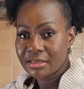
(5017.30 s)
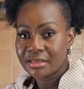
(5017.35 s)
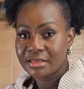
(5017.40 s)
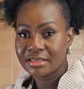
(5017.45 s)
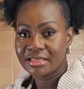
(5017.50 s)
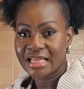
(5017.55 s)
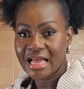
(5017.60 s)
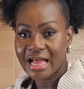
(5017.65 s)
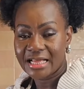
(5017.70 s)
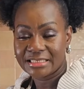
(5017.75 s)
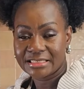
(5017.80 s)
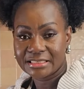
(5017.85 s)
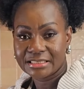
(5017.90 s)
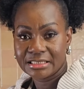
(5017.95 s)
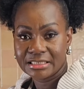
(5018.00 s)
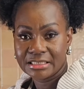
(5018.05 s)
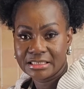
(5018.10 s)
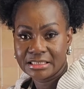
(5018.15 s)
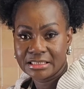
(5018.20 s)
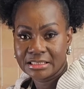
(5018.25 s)
that
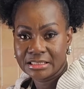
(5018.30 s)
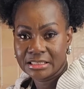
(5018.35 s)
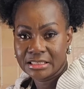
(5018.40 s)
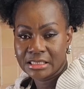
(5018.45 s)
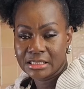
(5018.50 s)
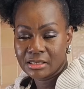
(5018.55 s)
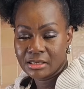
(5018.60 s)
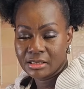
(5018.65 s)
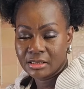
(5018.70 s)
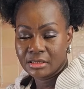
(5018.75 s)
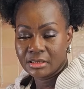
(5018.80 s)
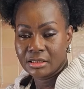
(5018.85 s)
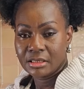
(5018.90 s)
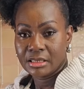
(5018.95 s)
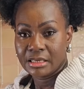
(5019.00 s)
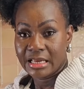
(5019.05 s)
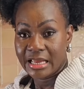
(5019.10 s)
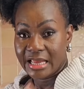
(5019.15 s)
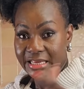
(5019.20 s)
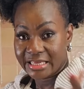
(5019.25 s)

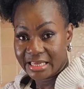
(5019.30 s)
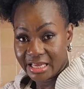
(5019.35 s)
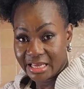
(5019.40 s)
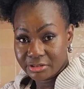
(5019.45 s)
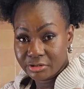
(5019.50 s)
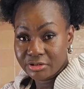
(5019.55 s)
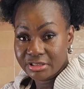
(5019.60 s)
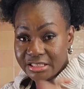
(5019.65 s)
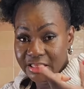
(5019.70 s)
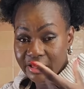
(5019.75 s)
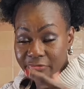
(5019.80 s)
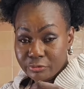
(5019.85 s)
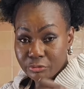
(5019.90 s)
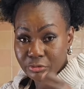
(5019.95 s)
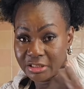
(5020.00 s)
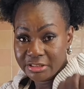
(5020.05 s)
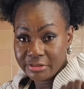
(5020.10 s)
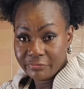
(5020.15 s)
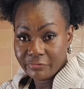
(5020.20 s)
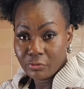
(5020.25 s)
a cake to serve
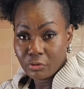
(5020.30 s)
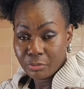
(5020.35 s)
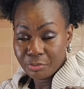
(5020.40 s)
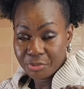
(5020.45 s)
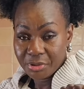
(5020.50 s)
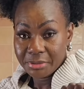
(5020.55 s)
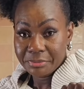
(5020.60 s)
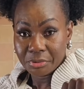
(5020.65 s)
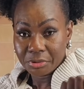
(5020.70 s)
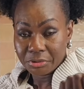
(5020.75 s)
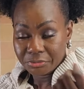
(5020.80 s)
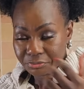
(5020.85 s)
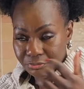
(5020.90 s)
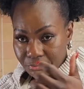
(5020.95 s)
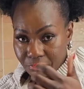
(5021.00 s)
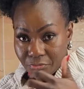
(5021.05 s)
24 people